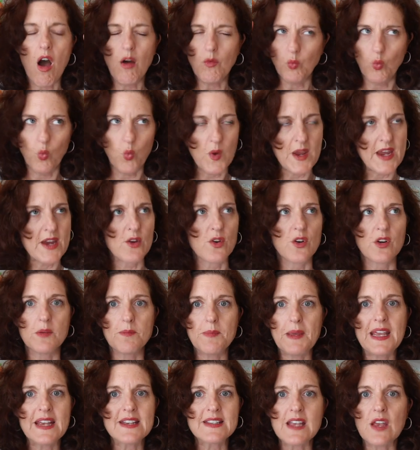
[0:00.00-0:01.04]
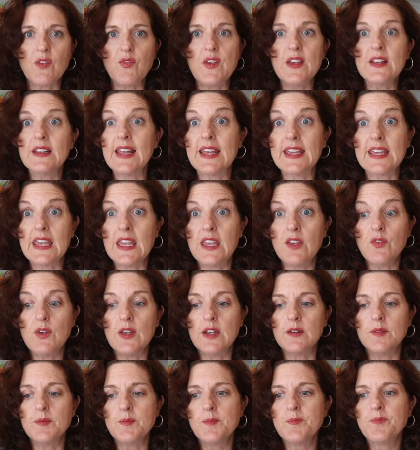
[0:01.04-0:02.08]
weird because I feel like
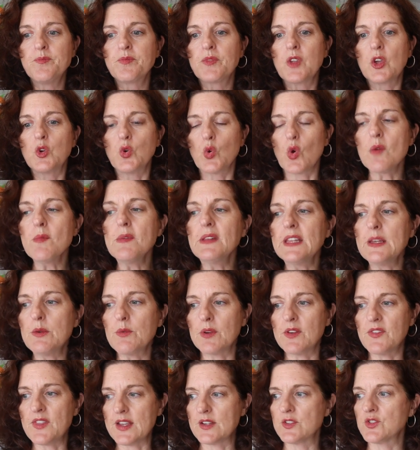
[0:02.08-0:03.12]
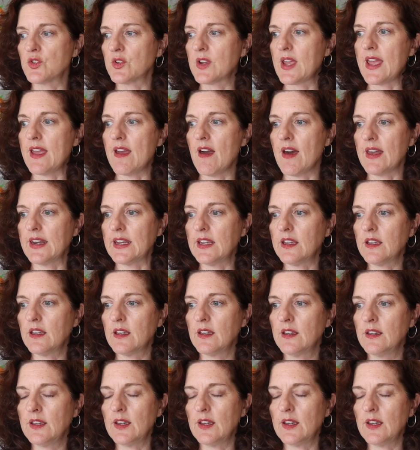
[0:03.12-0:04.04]
even normally when things are chaotic,